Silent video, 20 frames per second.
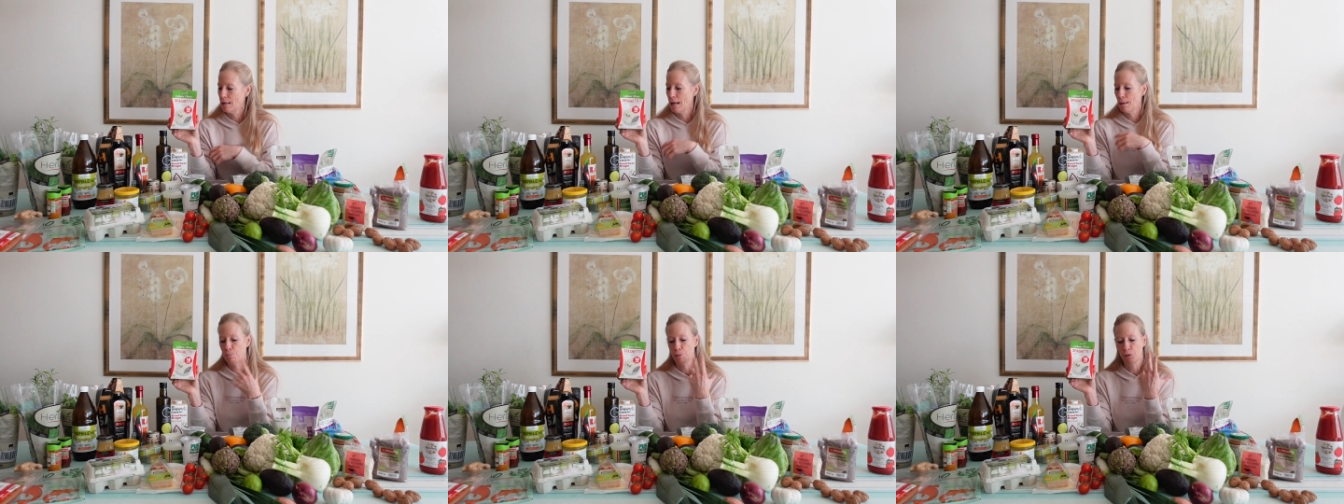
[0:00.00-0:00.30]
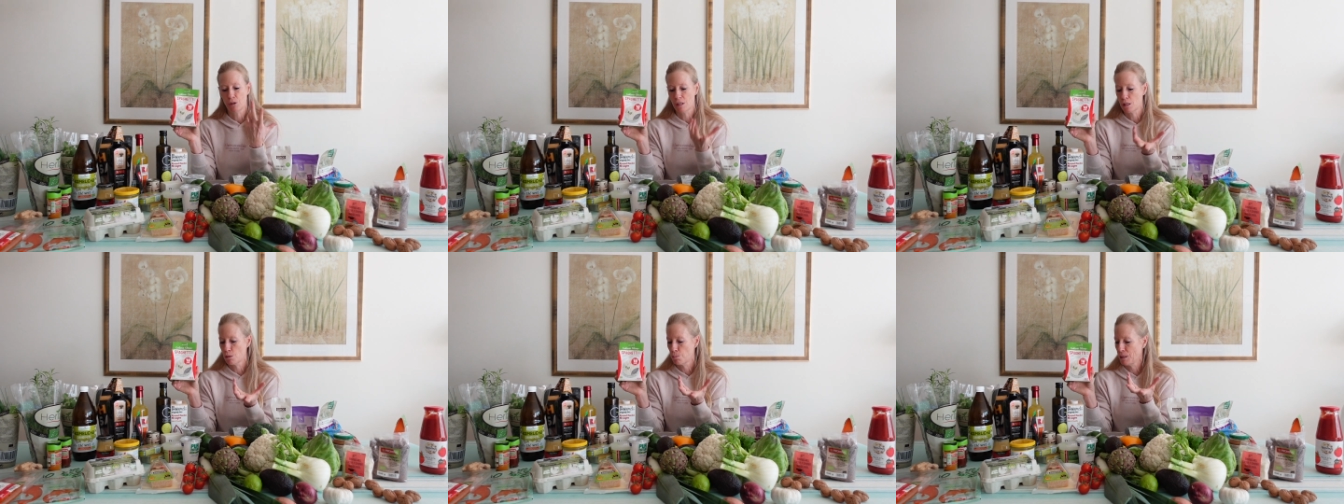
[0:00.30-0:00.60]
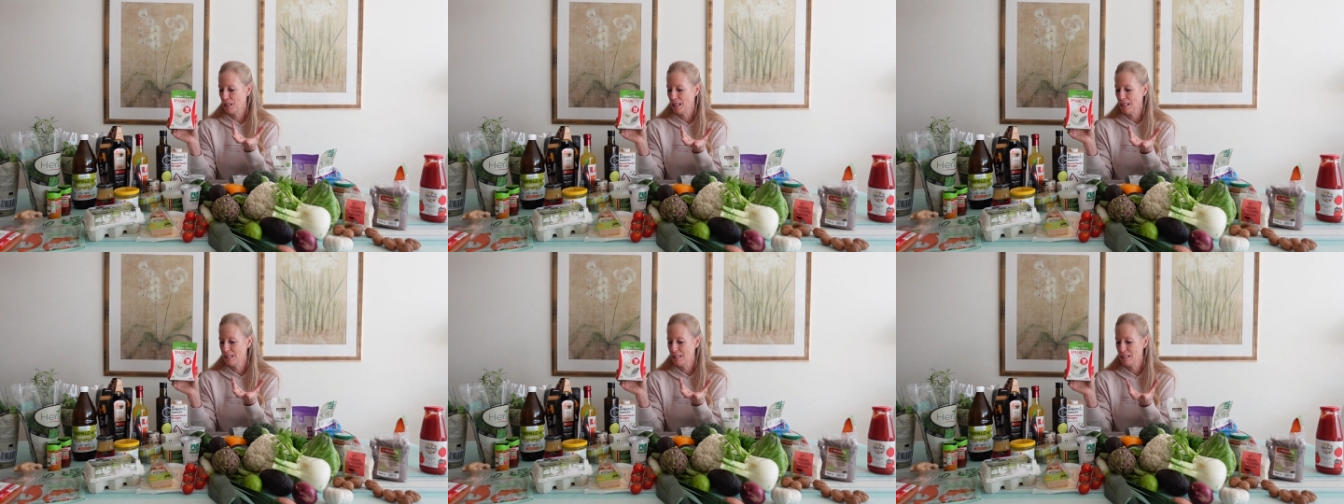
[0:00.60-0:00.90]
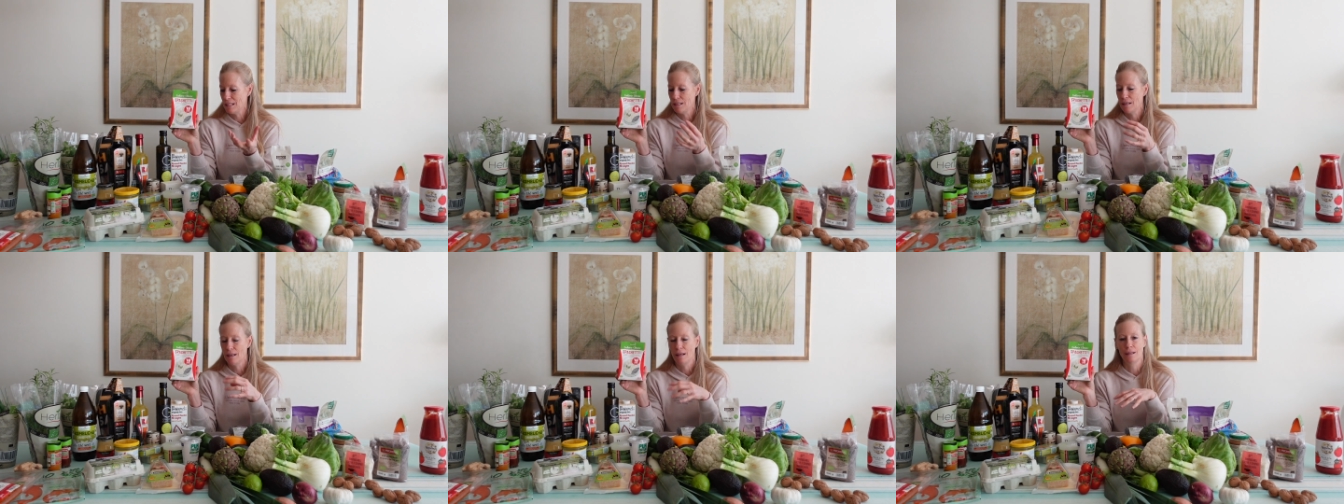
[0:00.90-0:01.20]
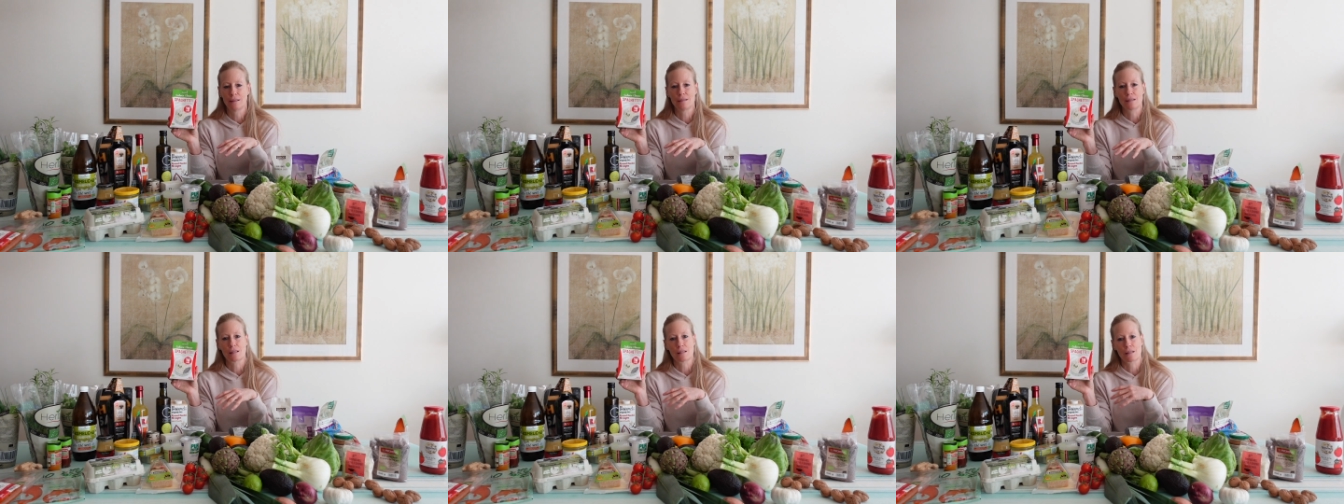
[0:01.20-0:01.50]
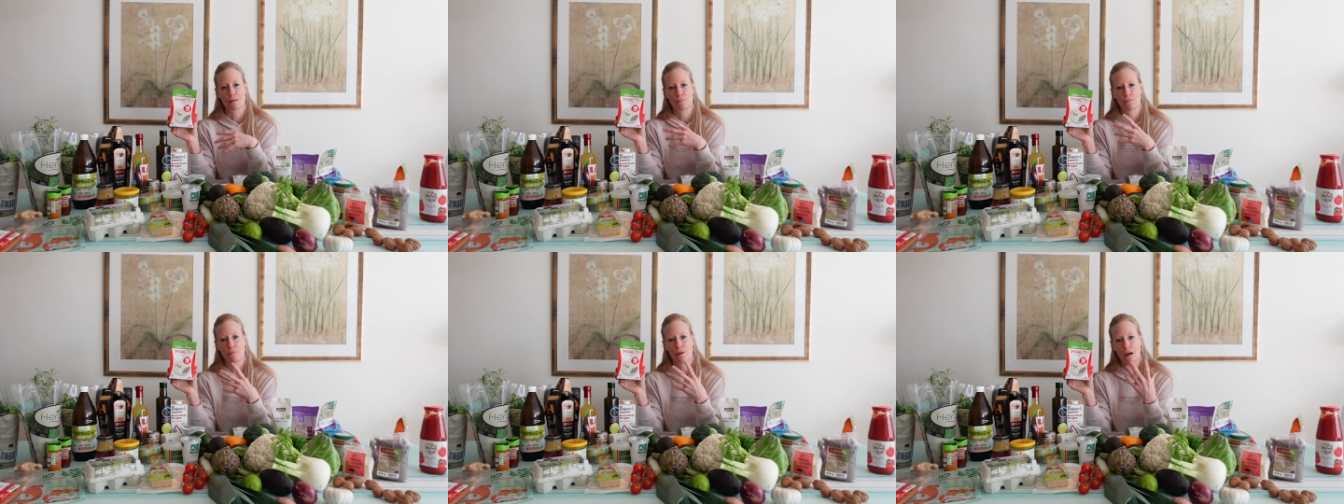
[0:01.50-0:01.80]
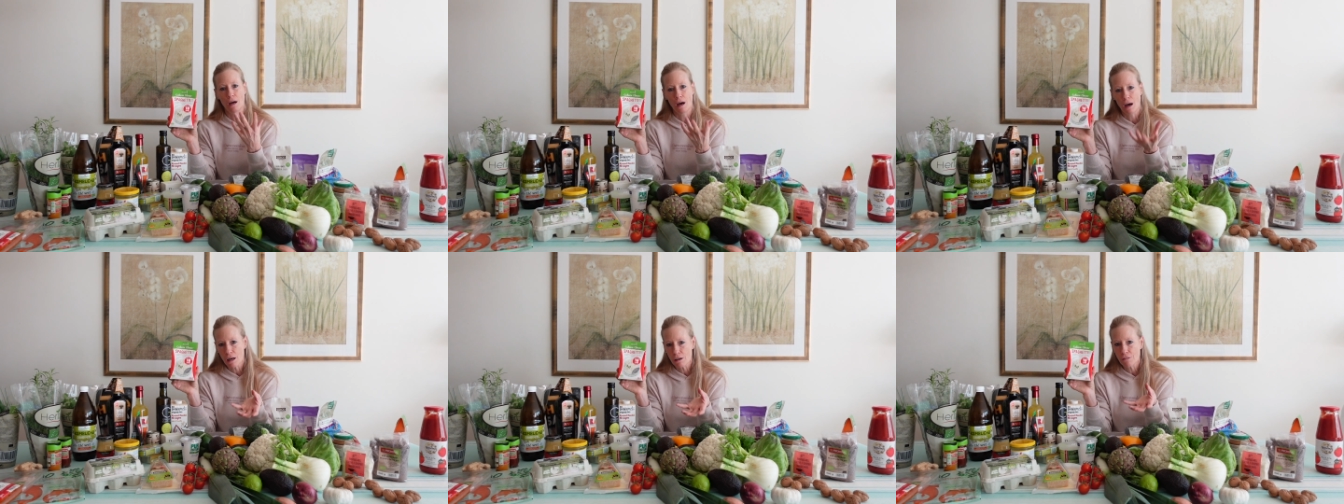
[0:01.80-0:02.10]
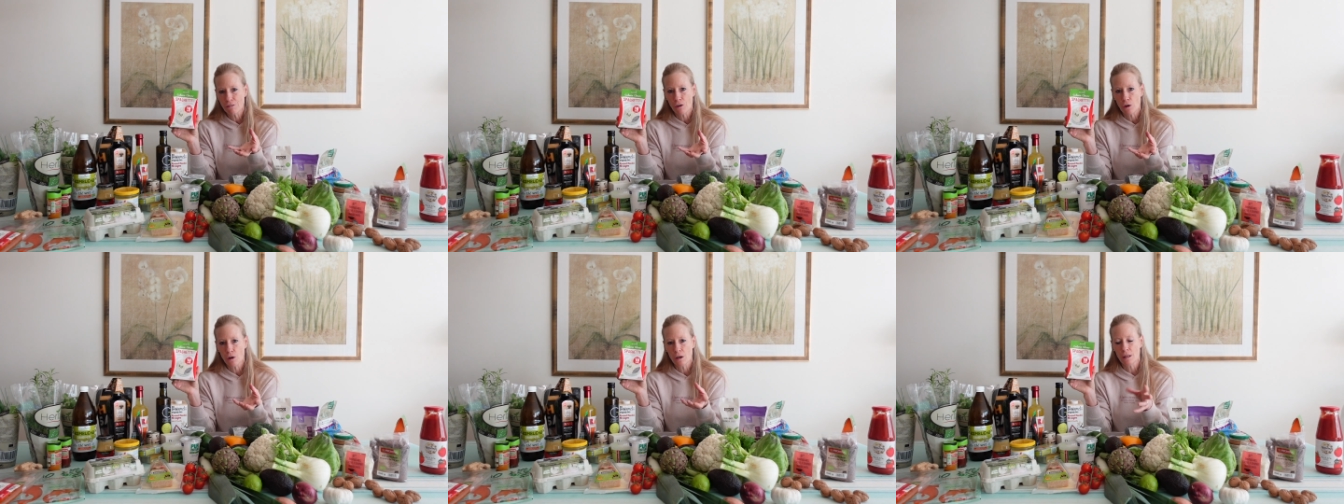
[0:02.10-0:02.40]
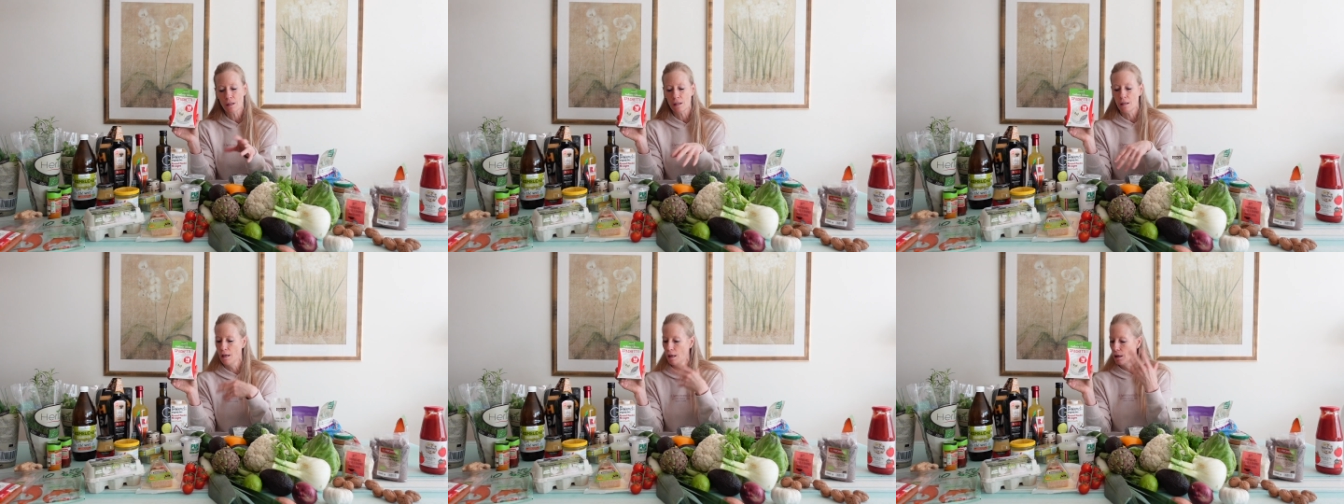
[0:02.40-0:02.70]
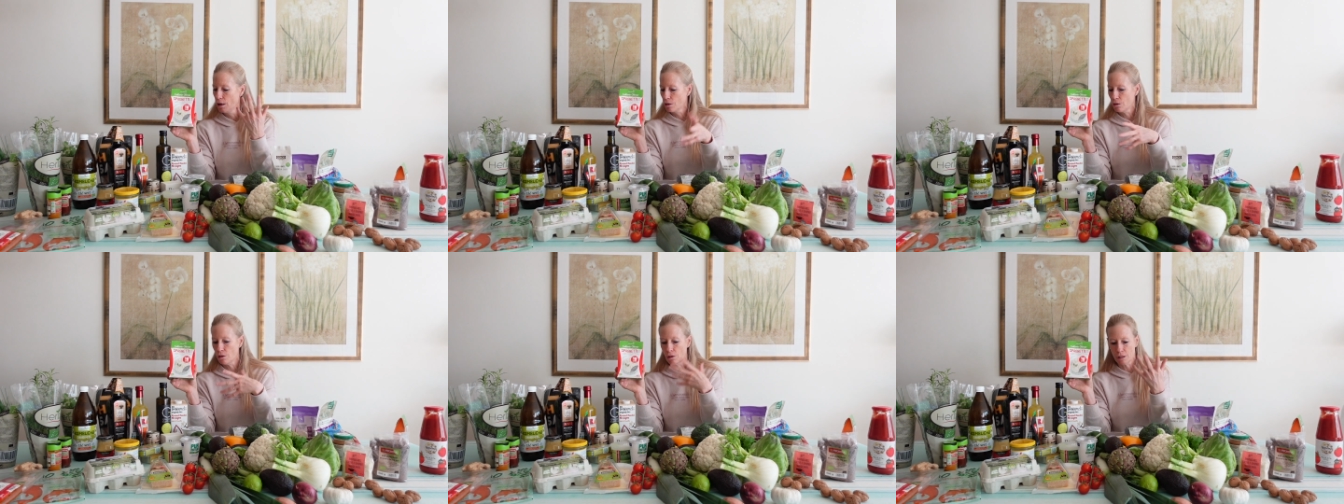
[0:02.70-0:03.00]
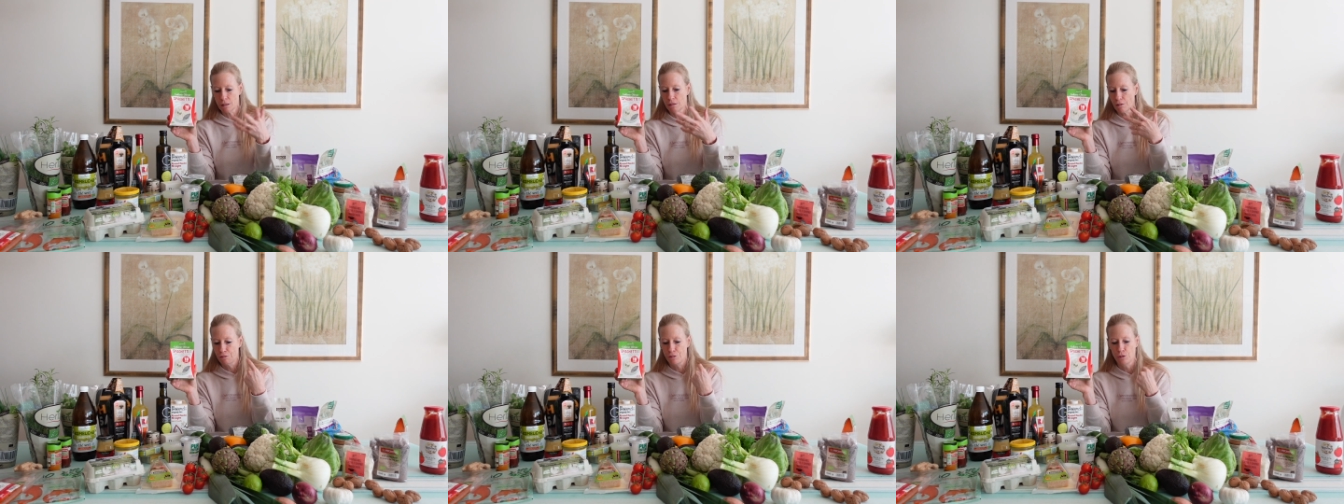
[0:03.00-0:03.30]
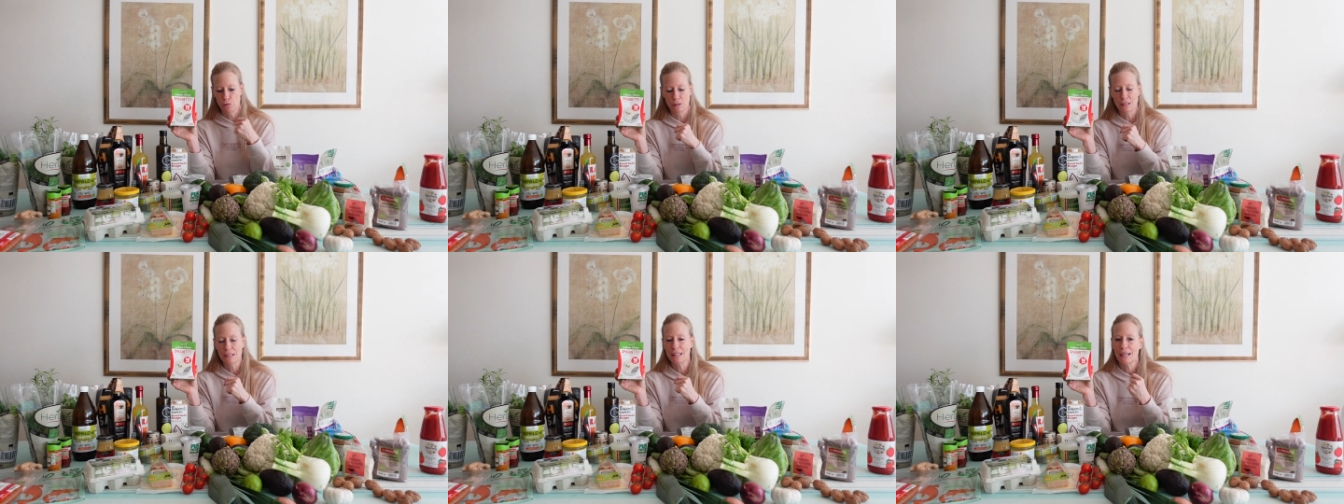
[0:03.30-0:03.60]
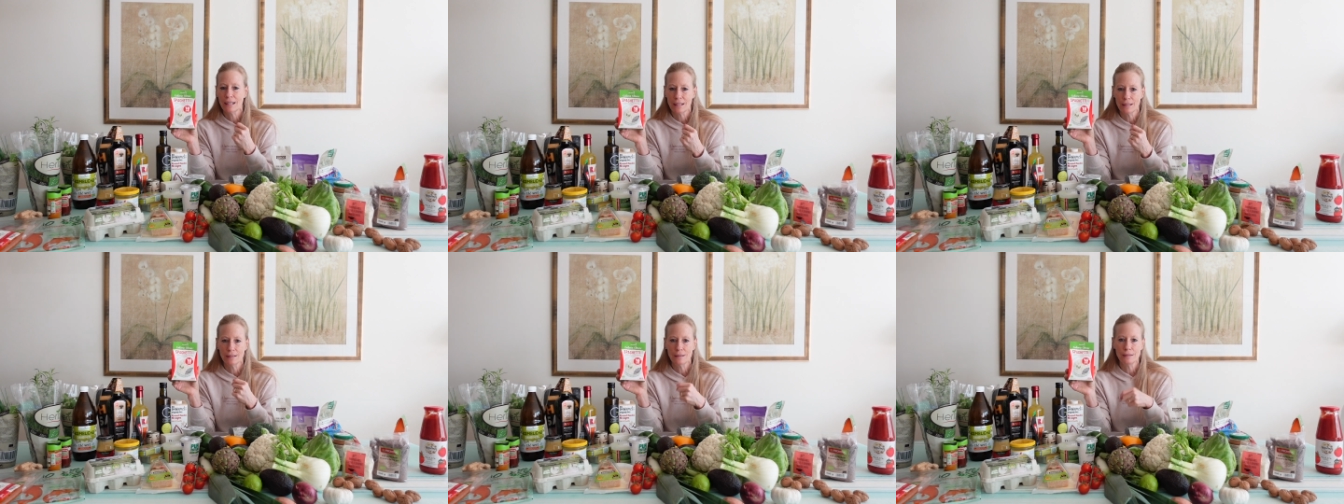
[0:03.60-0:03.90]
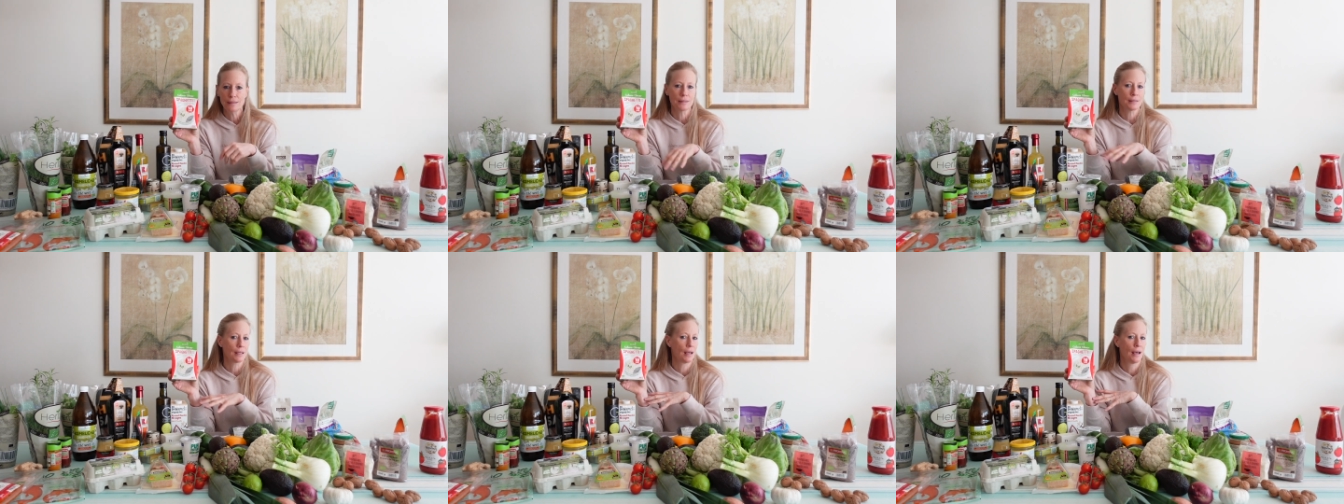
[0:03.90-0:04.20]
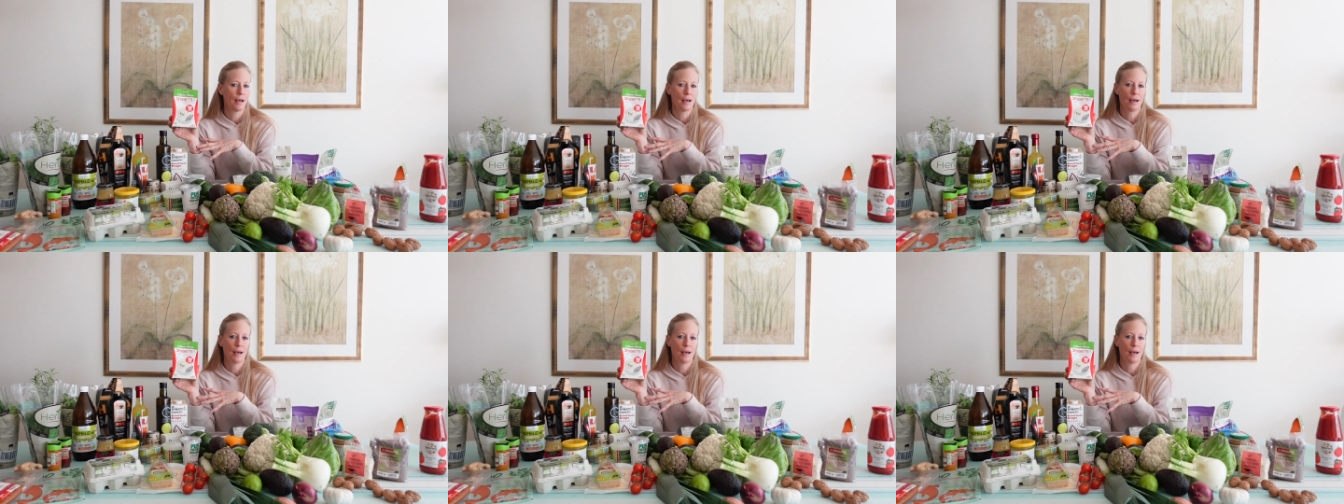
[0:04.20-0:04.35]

I put the spaghetti in some olive oil, cook it a few seconds,